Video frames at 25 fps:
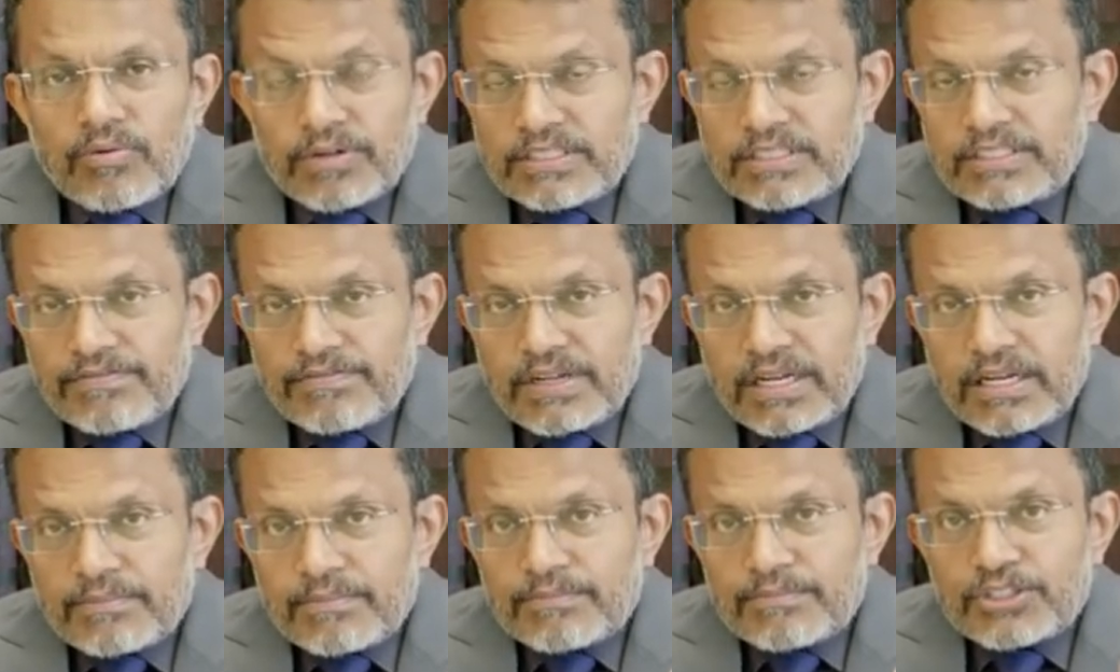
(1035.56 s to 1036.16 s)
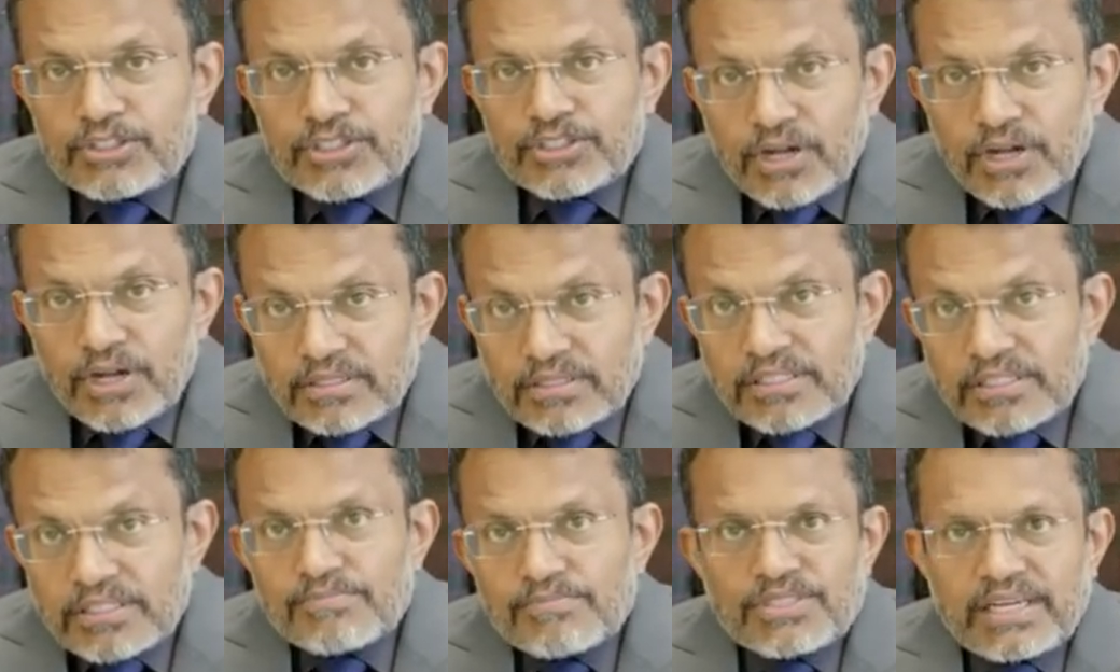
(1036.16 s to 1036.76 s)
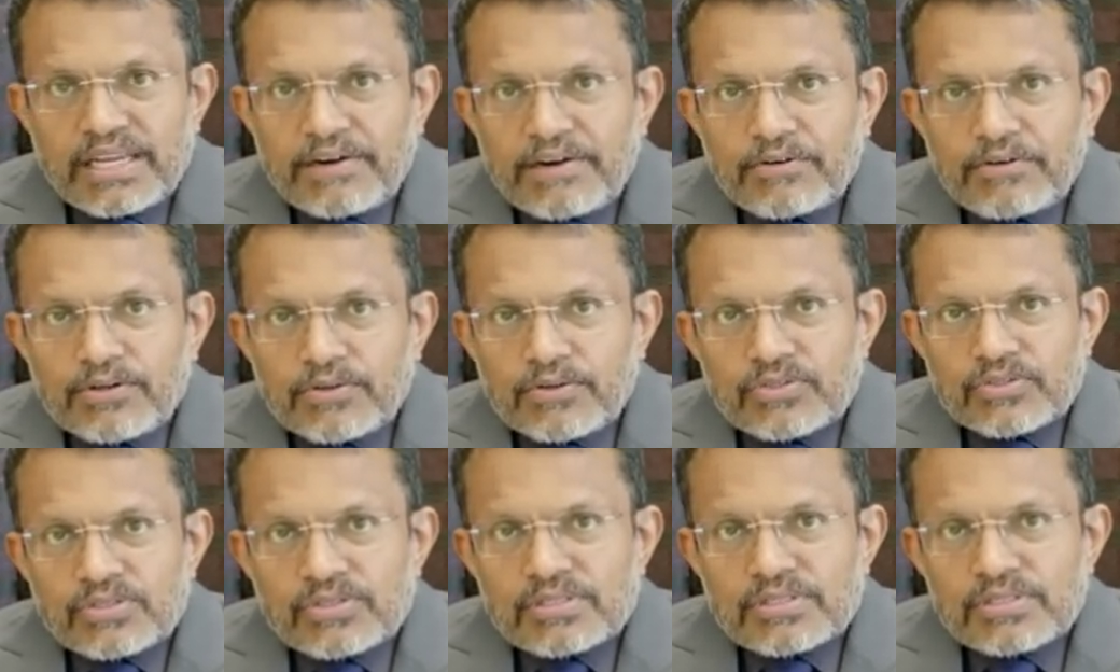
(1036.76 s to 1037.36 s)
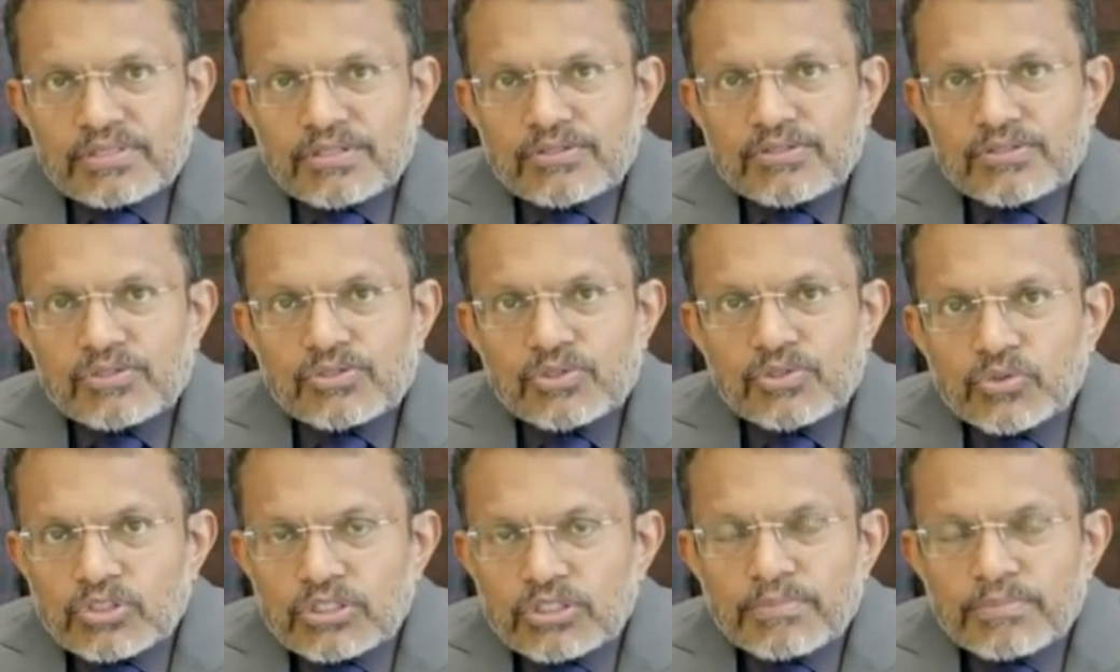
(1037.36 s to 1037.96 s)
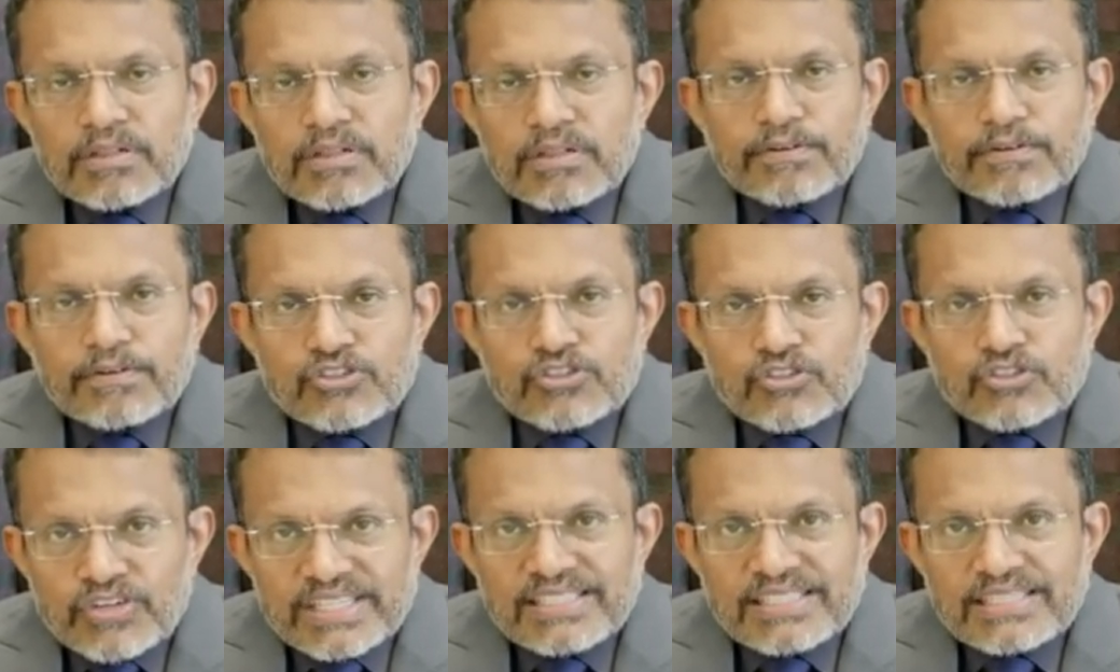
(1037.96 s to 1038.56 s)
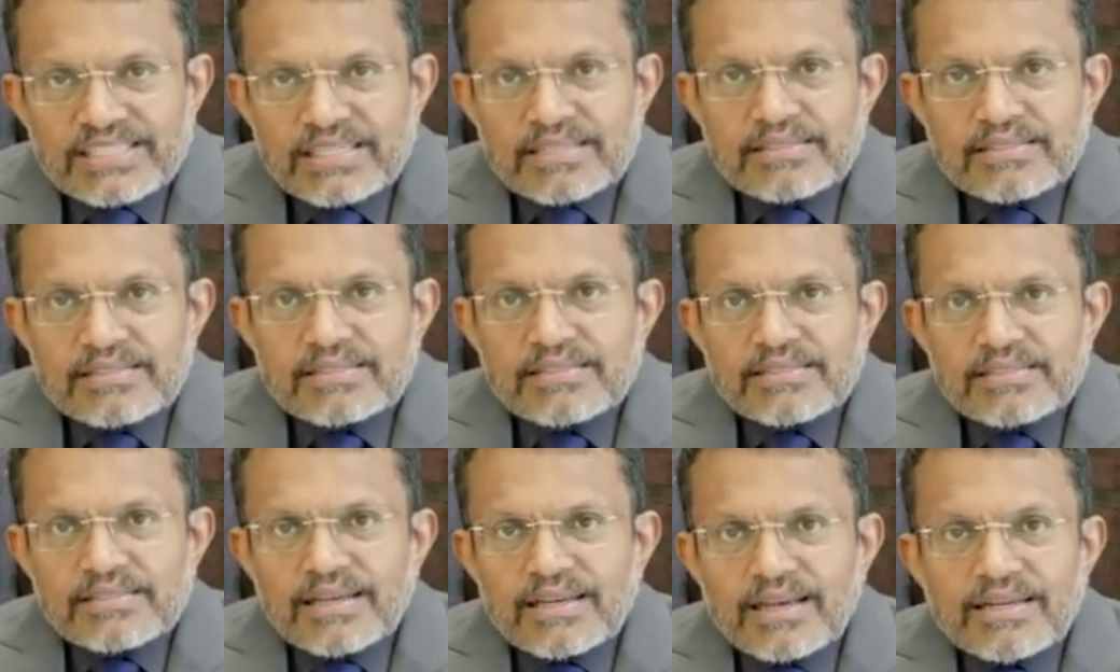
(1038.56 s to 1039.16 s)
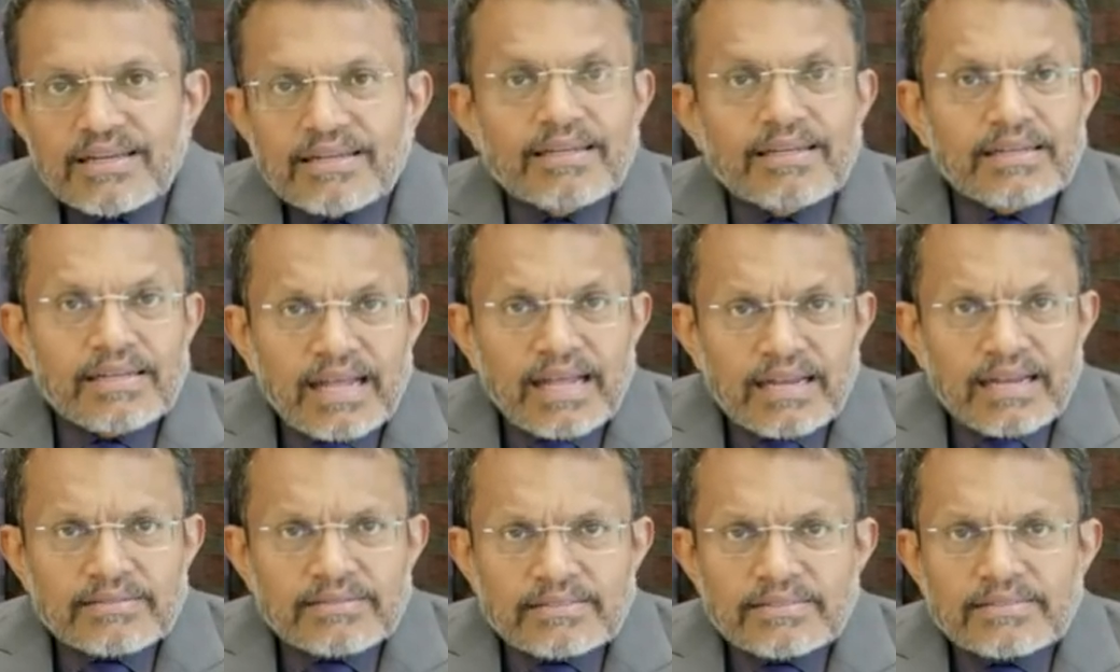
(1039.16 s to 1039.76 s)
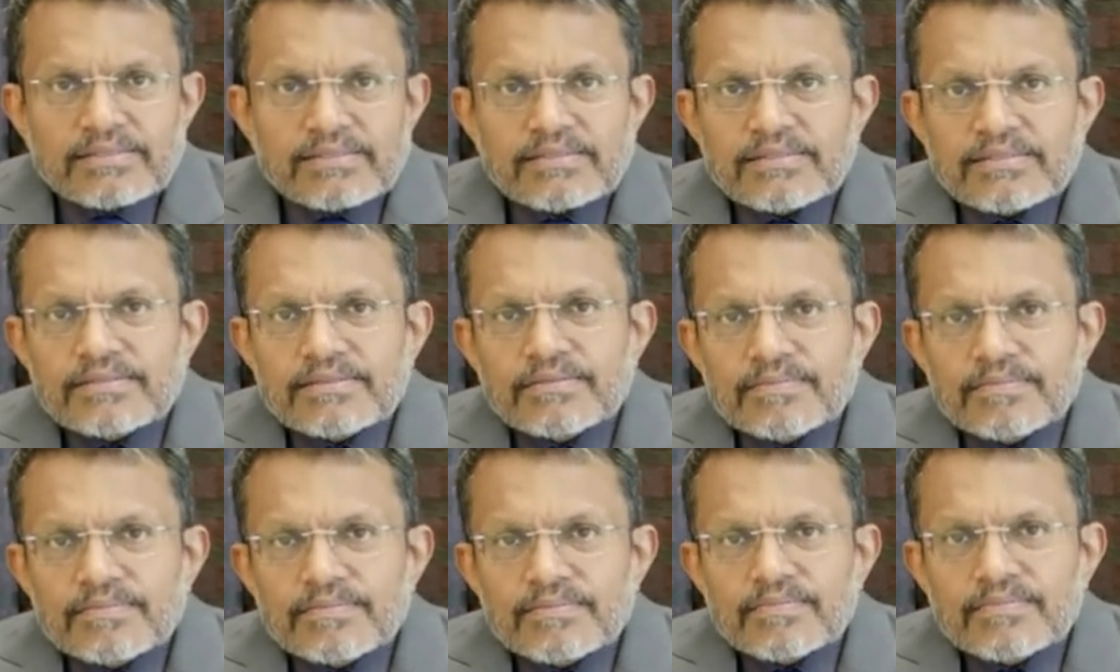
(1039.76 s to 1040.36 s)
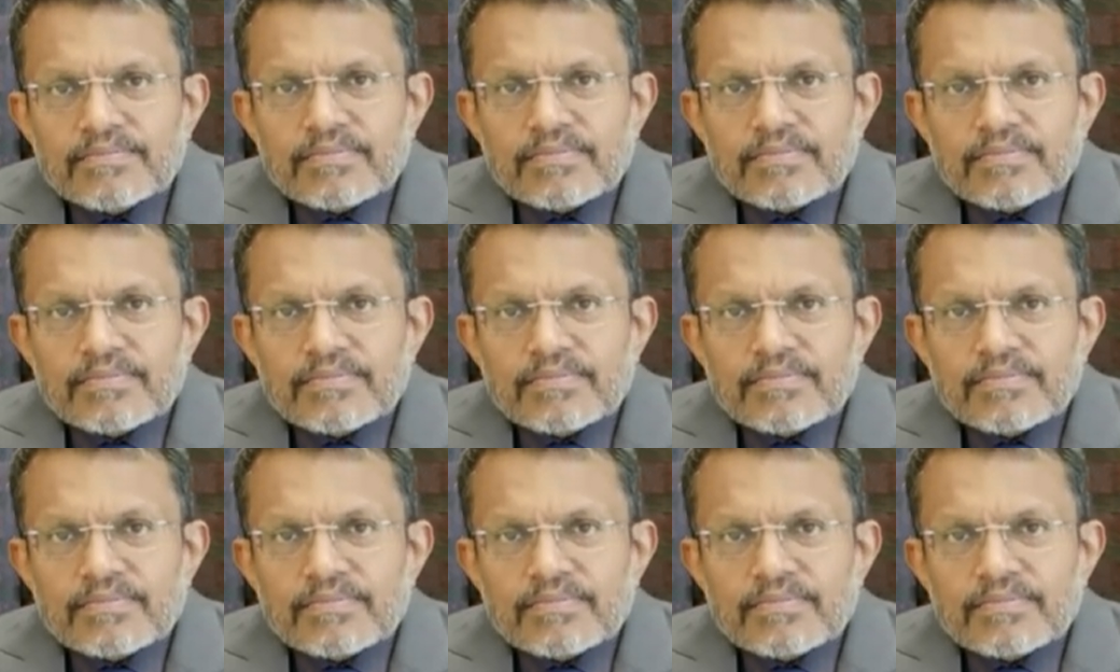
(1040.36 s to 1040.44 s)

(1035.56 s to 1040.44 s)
We will develop short-term scenarios suitable for stress testing and analysis.